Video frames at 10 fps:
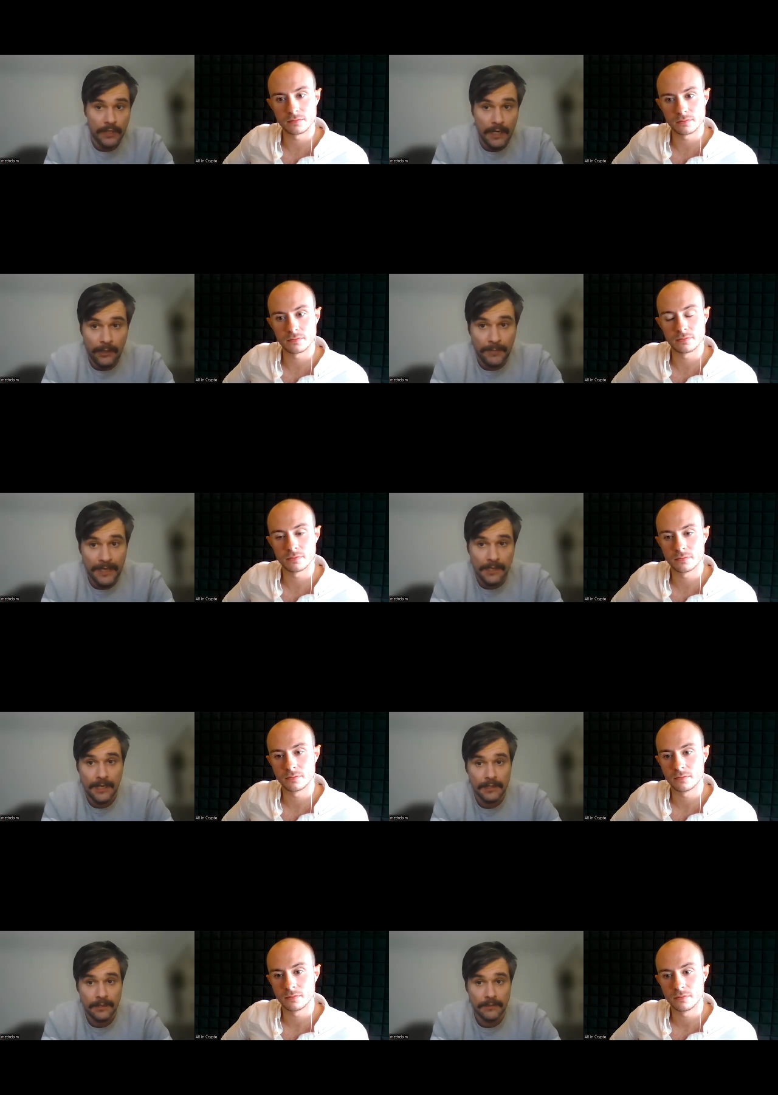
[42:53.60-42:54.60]
Speaker 1: chain LP
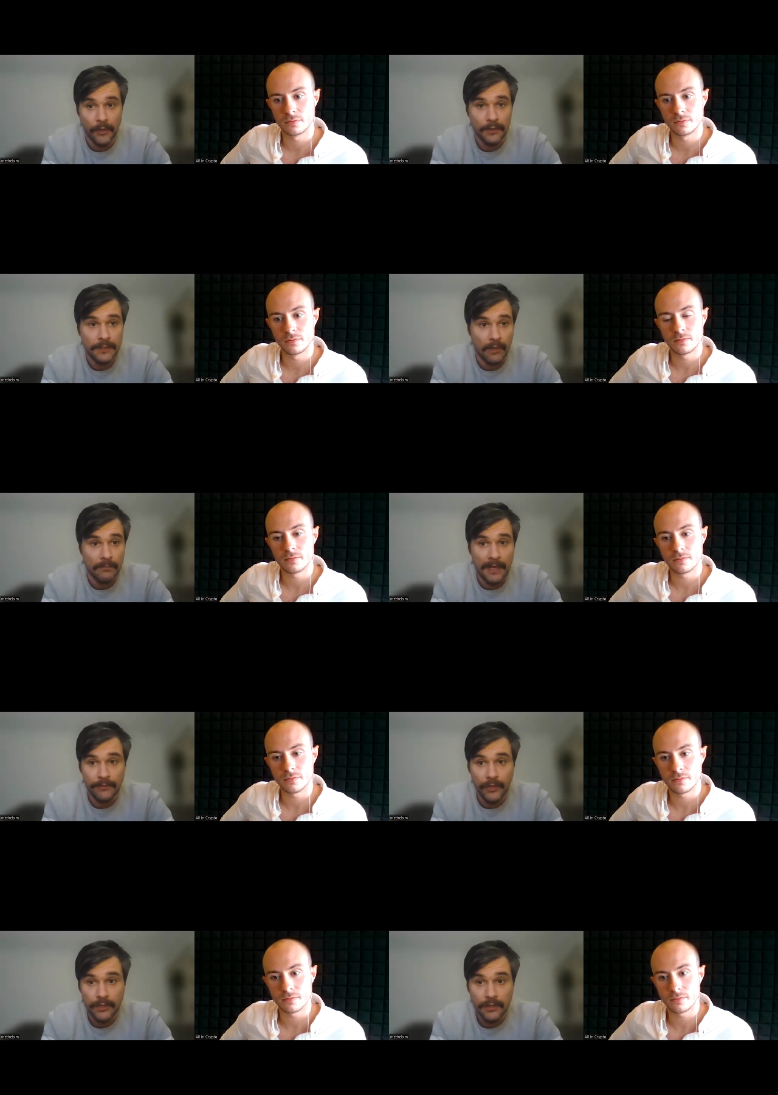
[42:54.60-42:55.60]
index that's focusing on
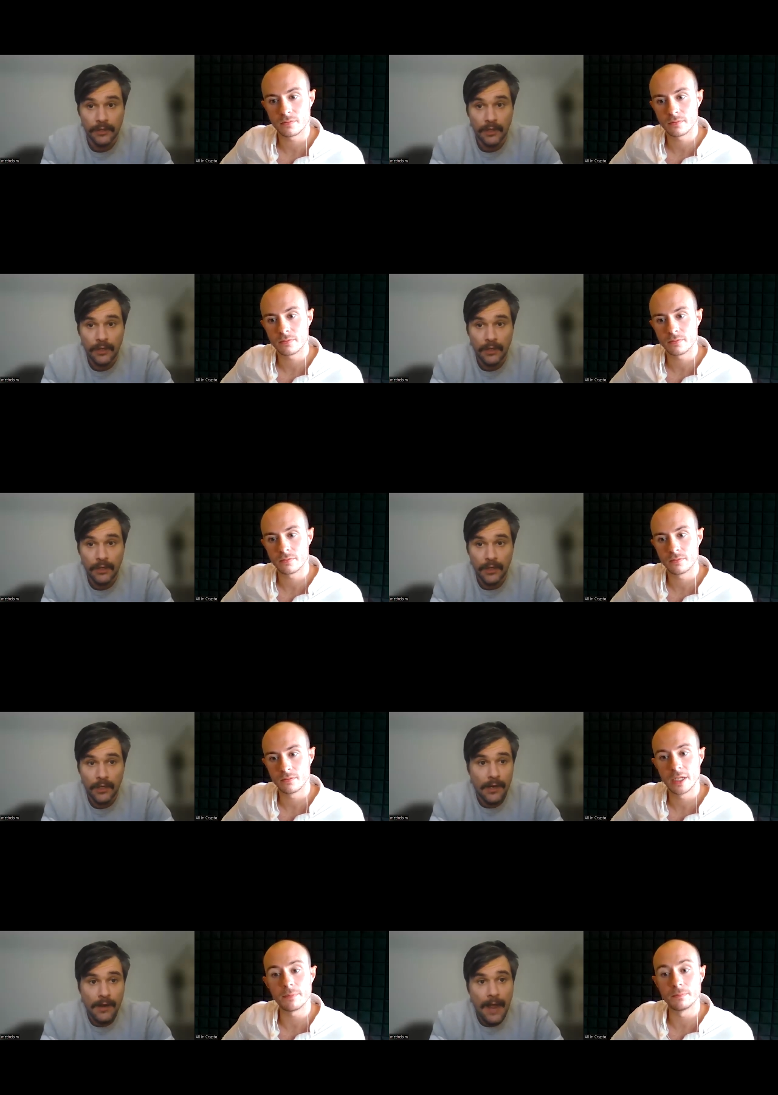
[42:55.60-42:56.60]
metaverse,
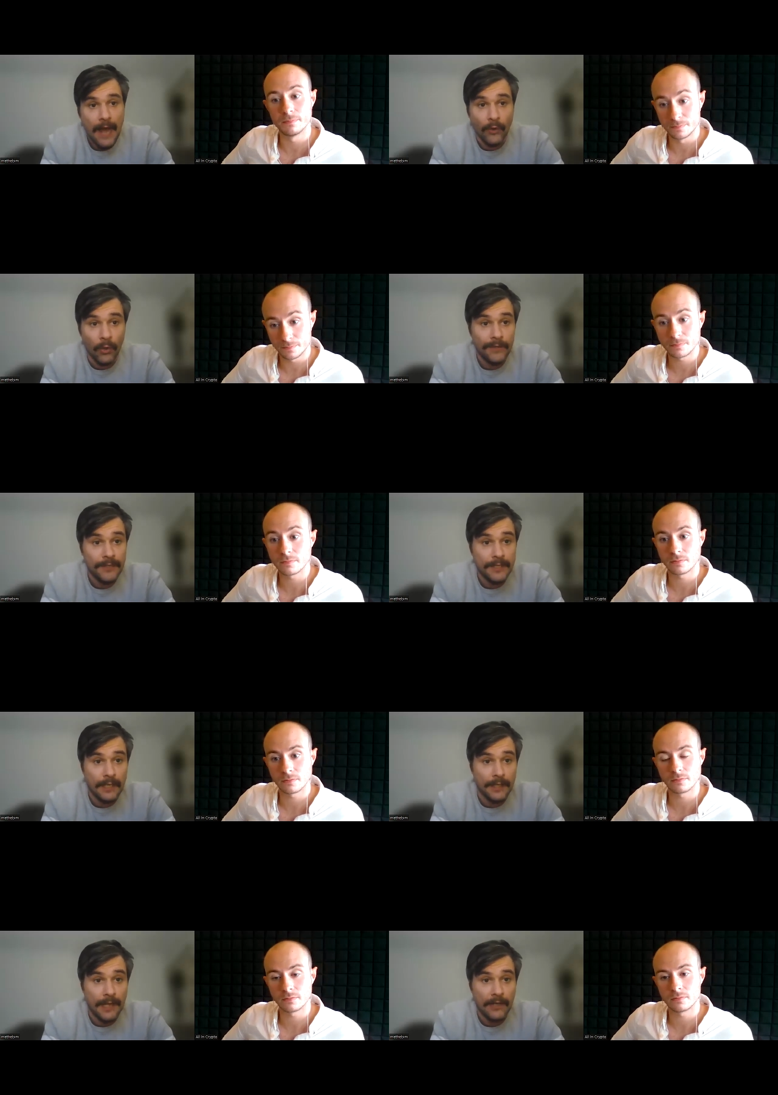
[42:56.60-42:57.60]
Yep. And all of a
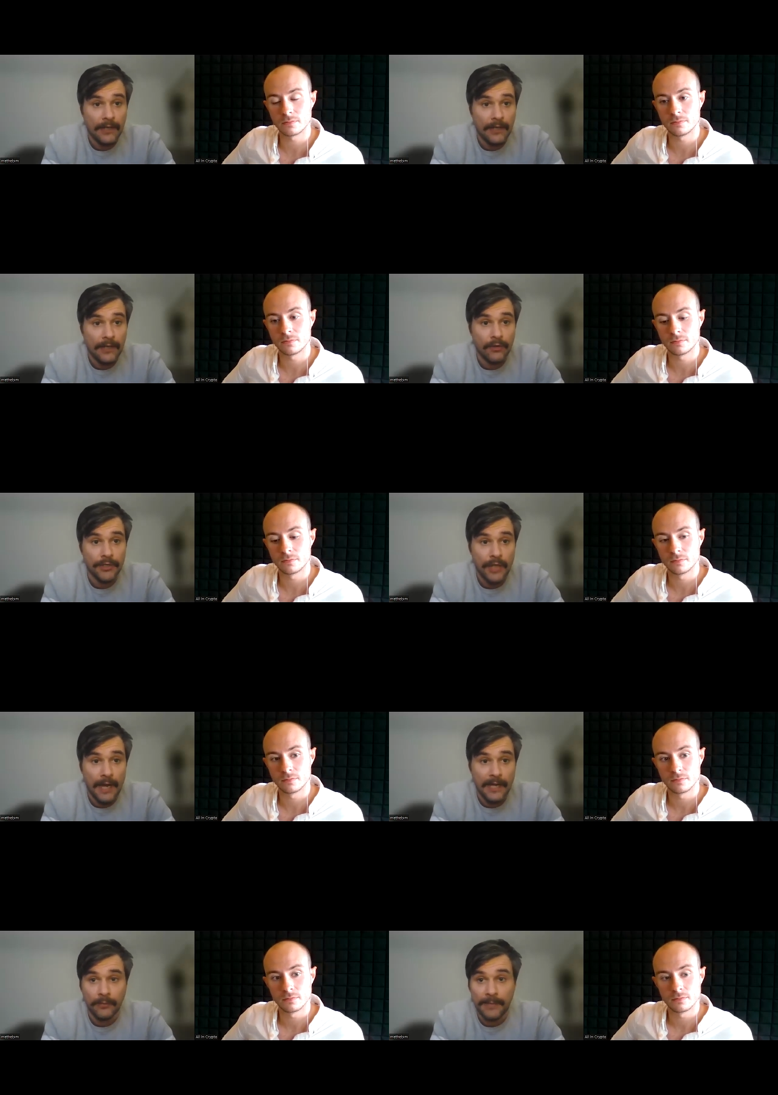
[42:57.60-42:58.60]
sudden, that
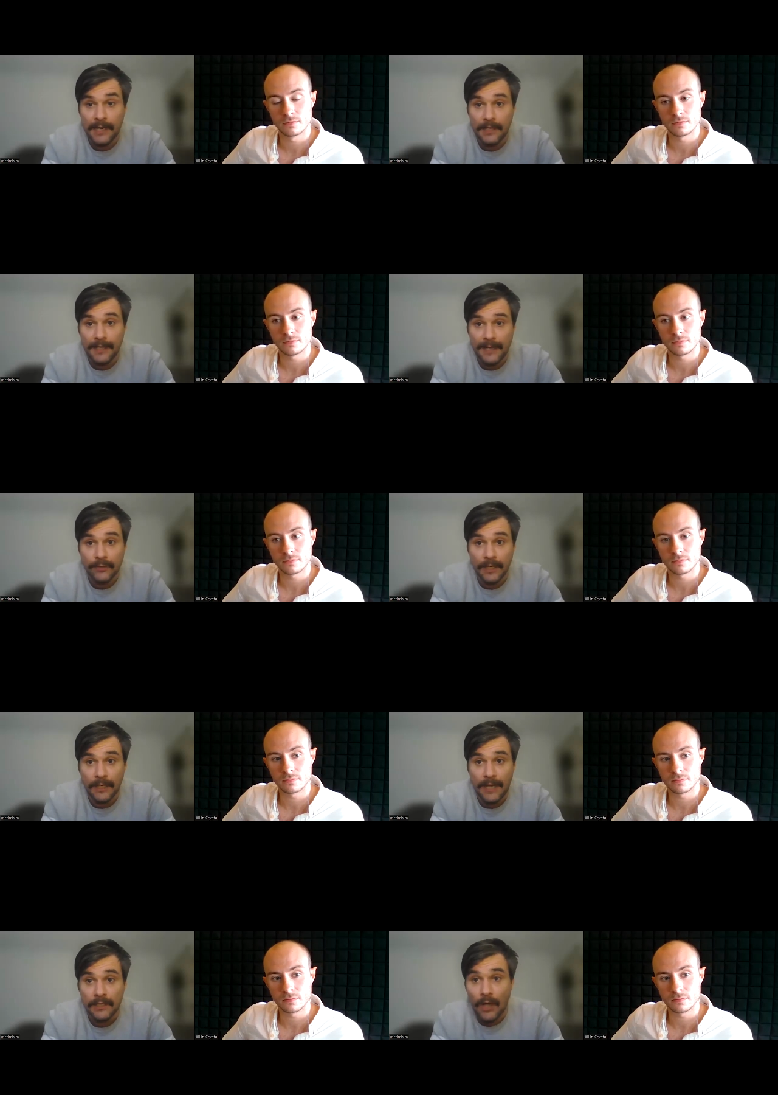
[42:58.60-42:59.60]
cross-chain LP index
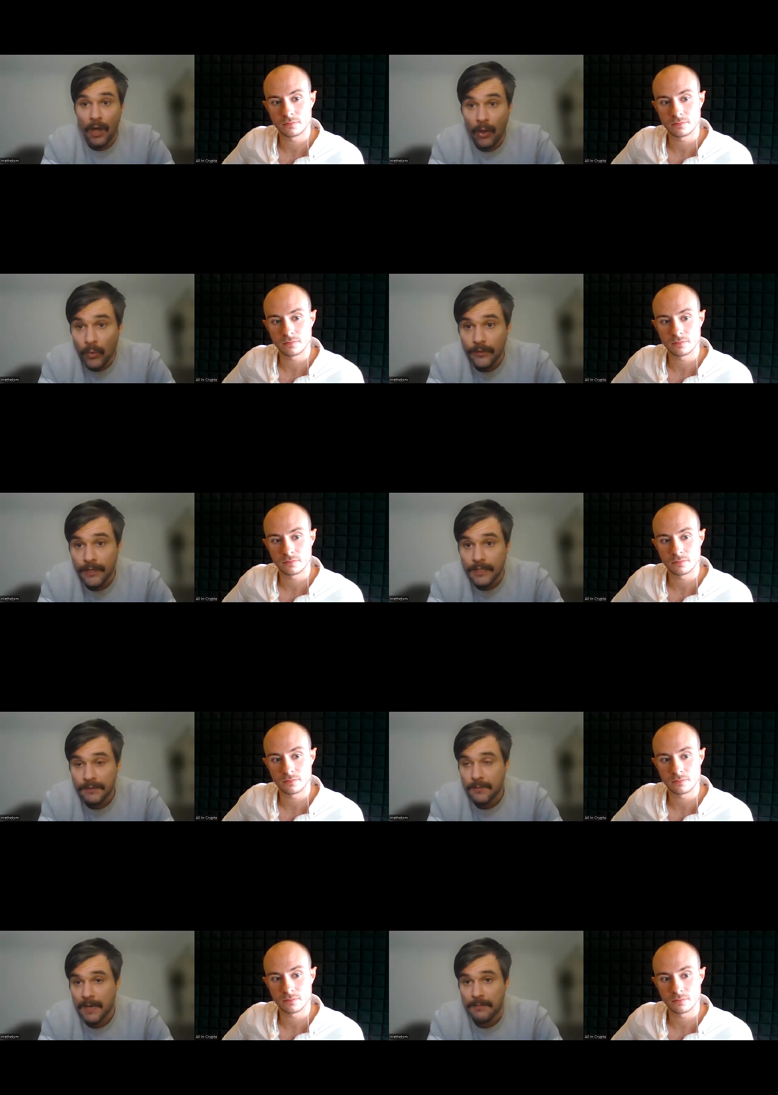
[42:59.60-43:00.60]
realizes, oh, there
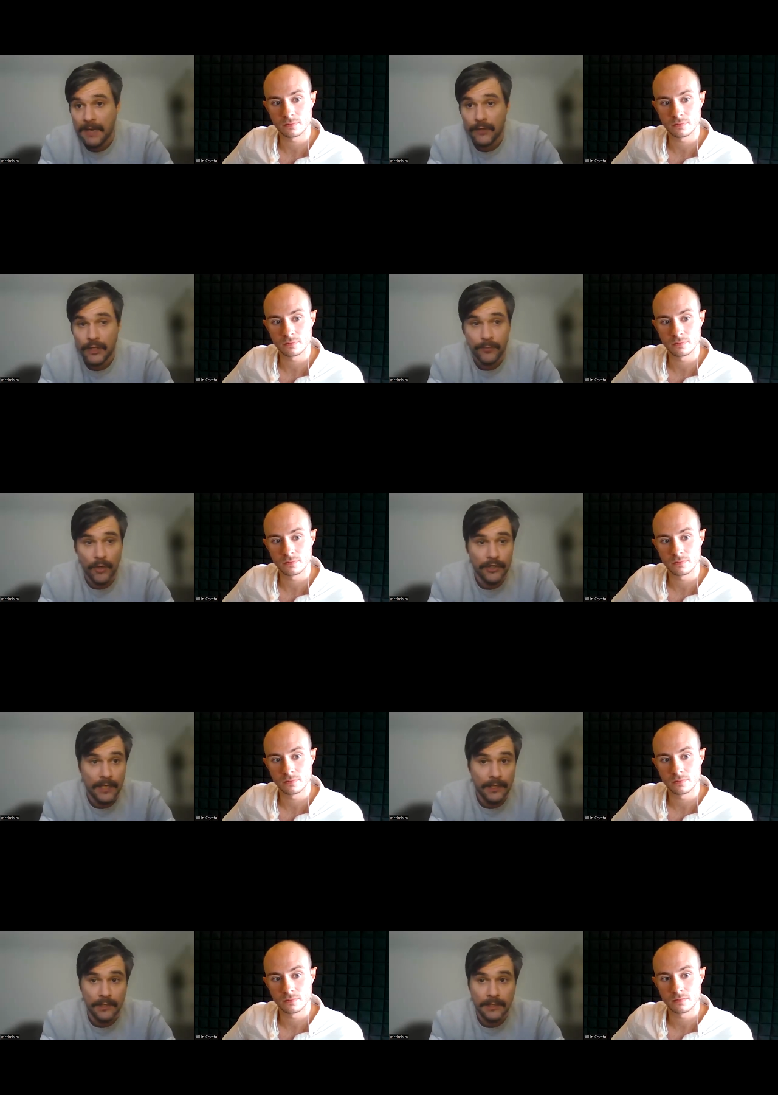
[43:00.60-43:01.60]
seems to be a metaverse
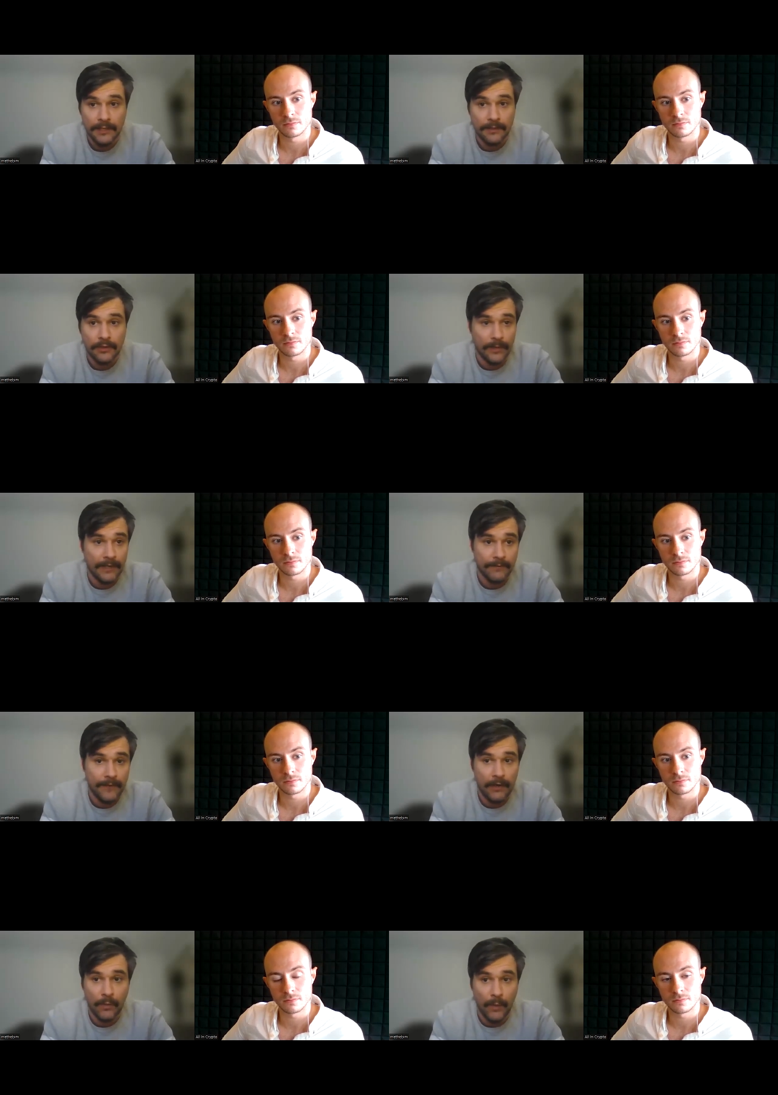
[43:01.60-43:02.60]
project that's doing
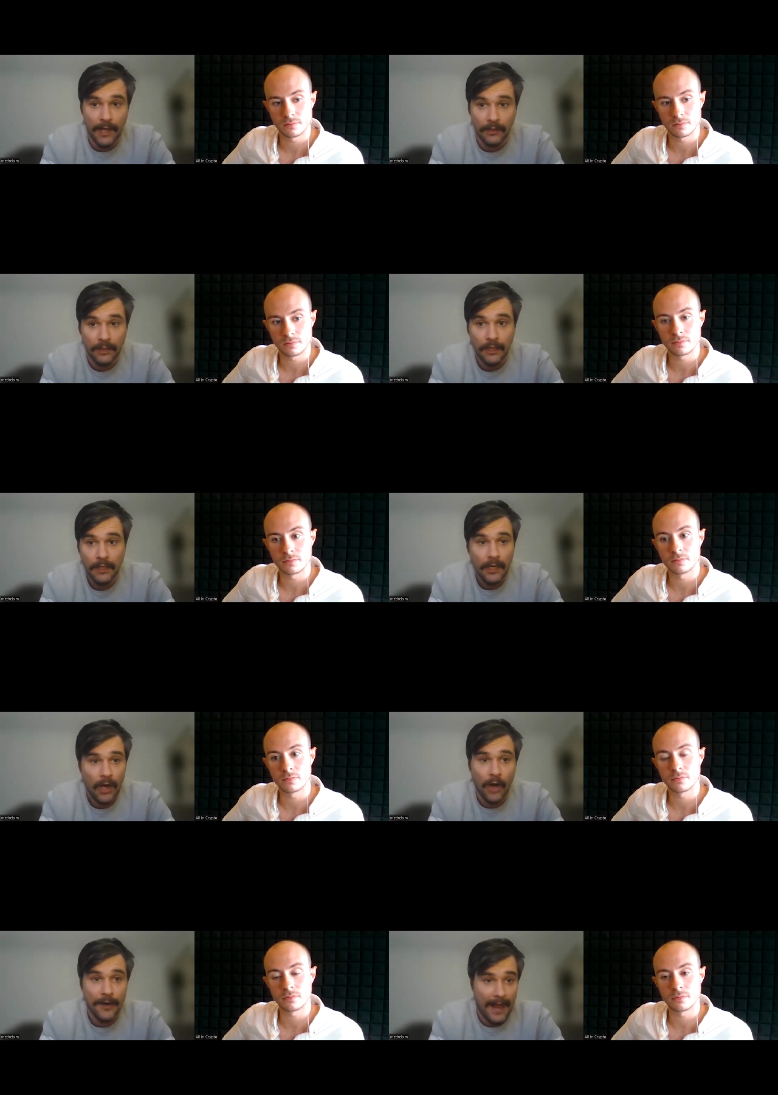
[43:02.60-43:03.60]
very well on